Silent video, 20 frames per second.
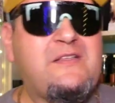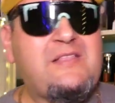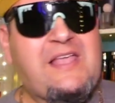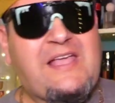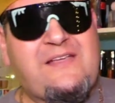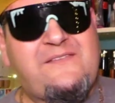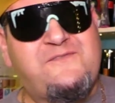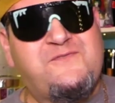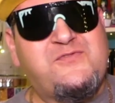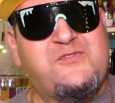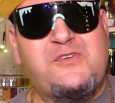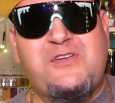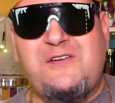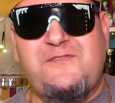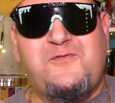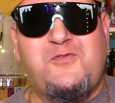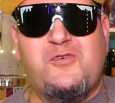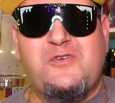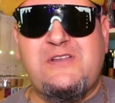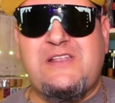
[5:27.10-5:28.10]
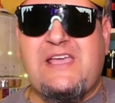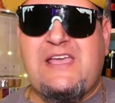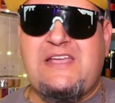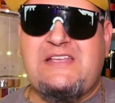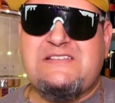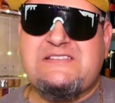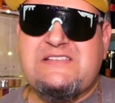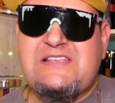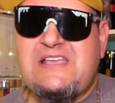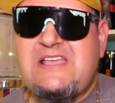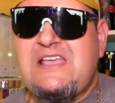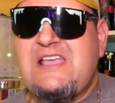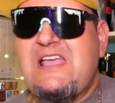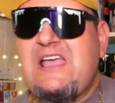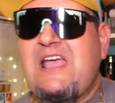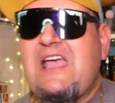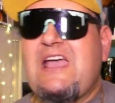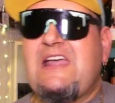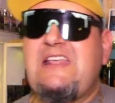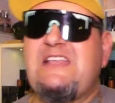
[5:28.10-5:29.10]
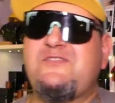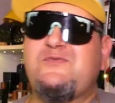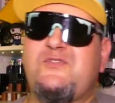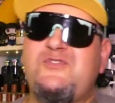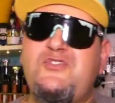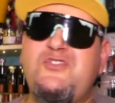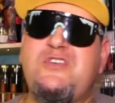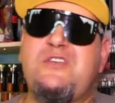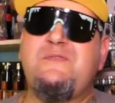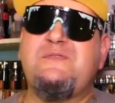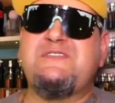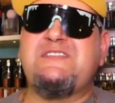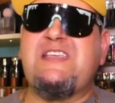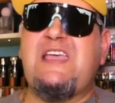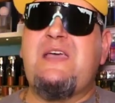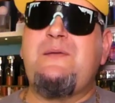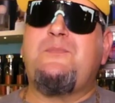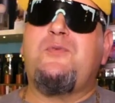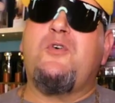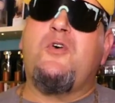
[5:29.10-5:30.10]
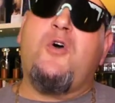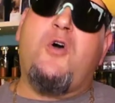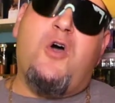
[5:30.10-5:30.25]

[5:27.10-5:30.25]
like 3 or 4 days, and it's where you can sample